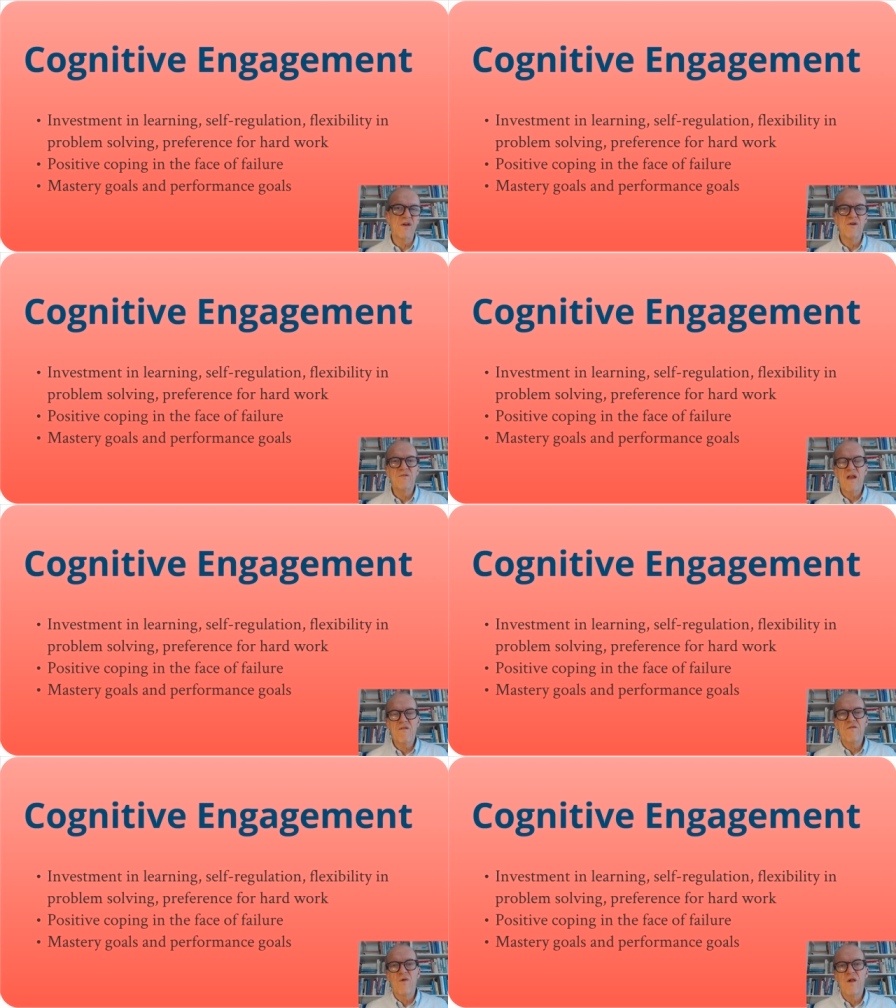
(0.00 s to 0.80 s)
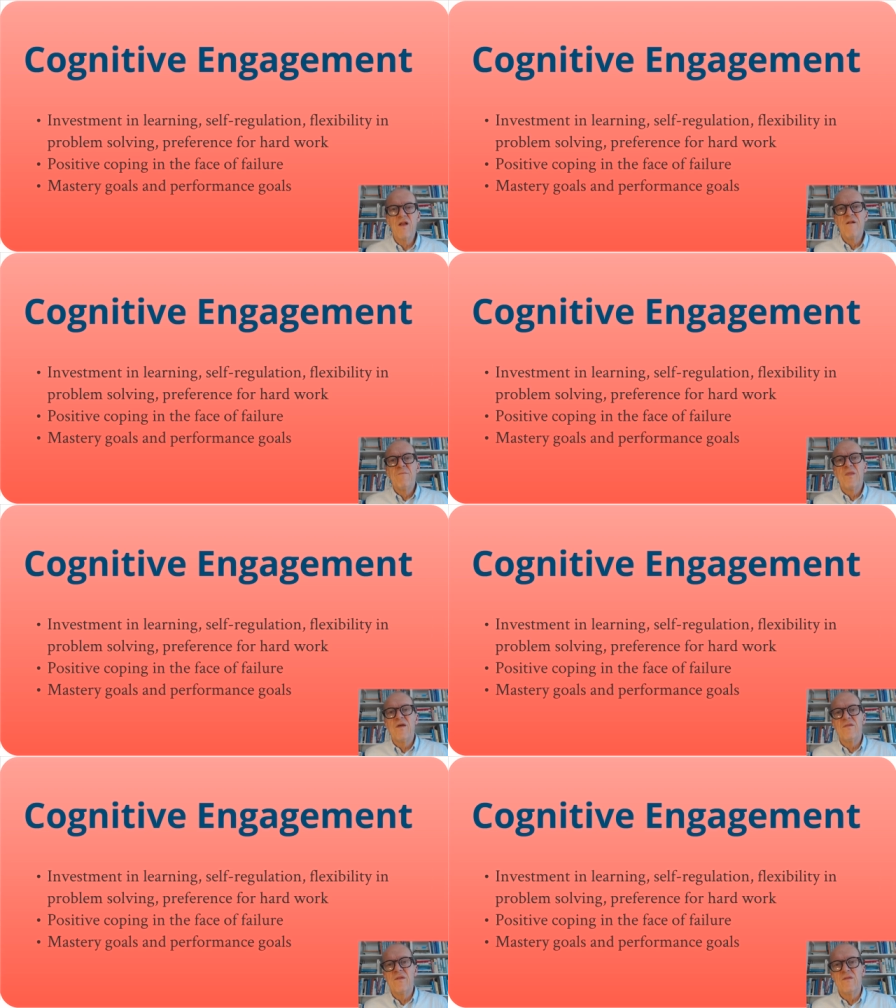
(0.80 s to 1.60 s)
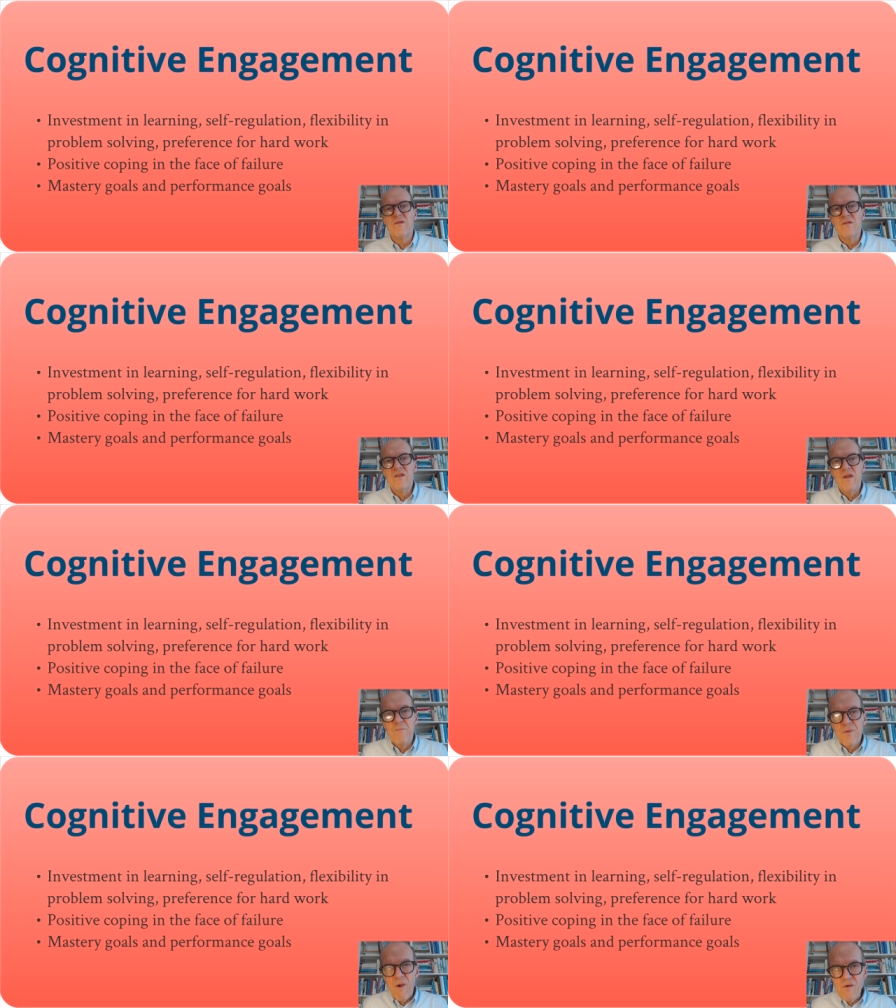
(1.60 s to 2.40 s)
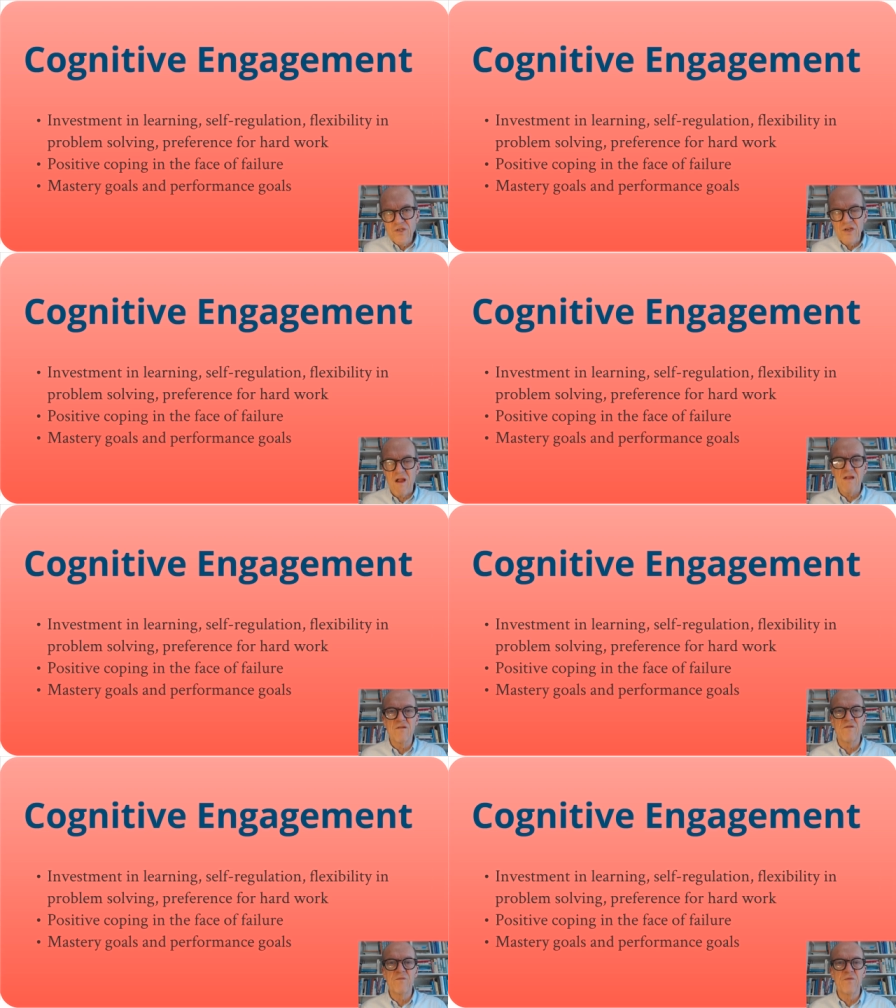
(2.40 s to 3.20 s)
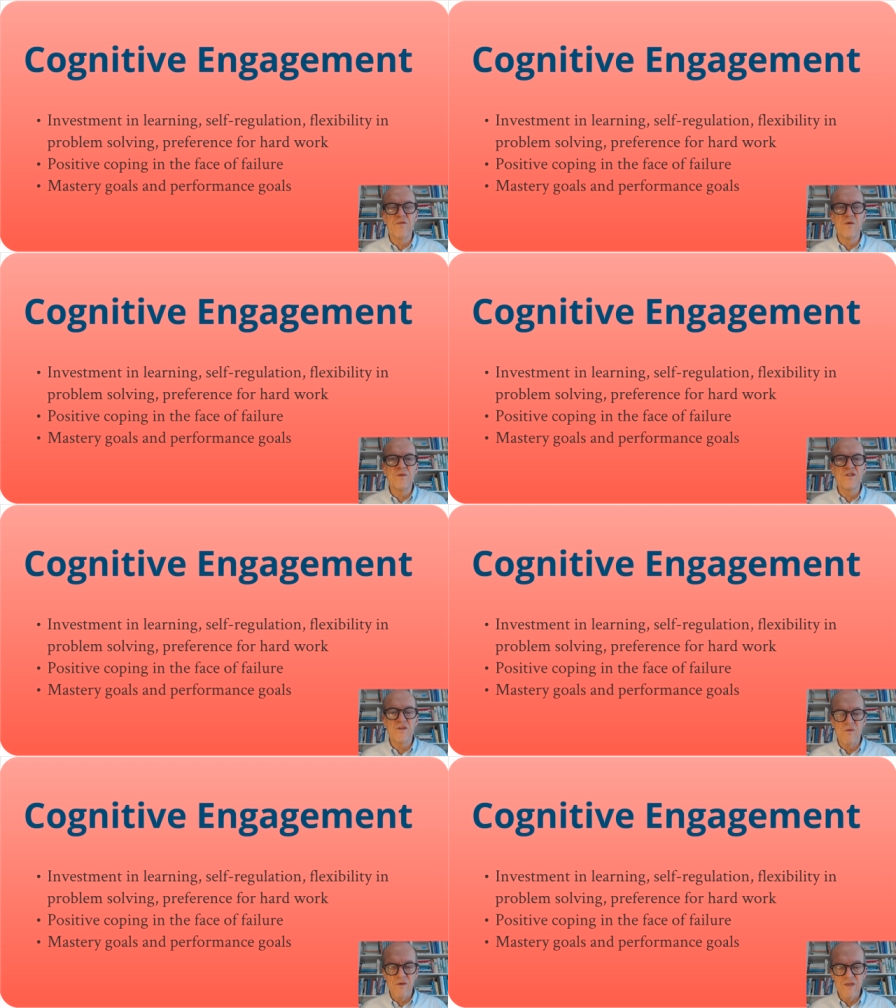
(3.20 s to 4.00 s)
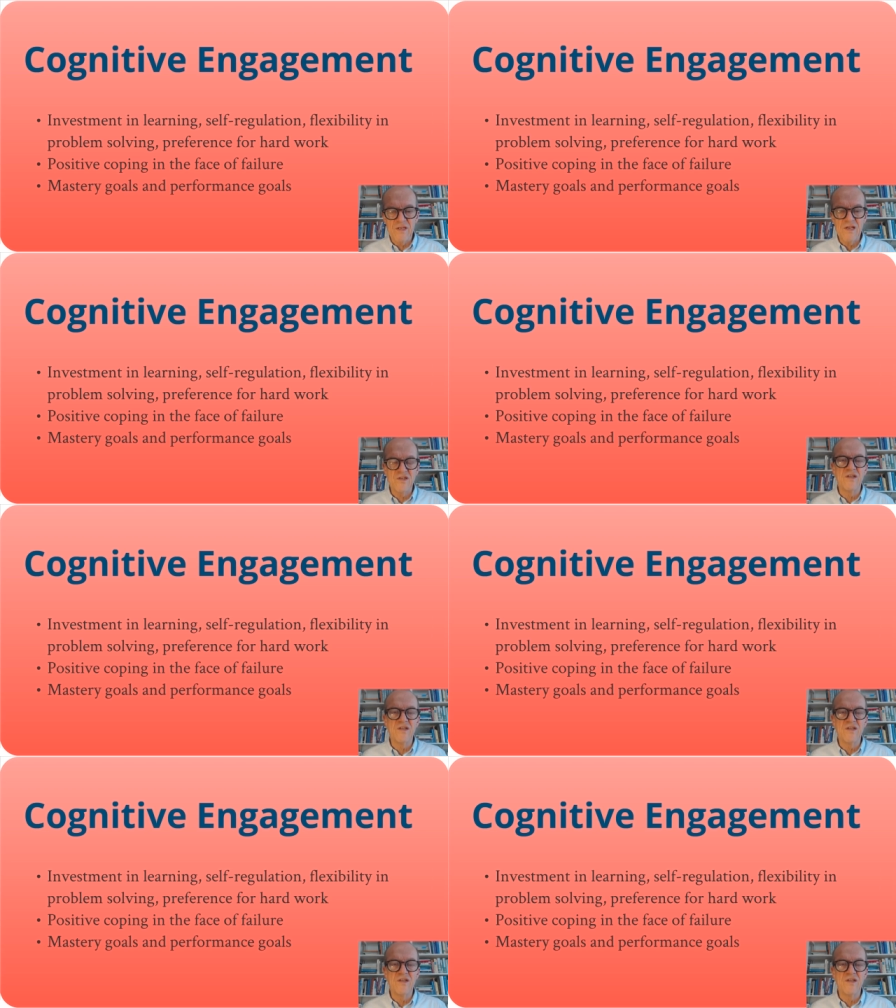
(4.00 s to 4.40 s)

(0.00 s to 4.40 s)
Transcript: therefore, the approach kind of performance orientation is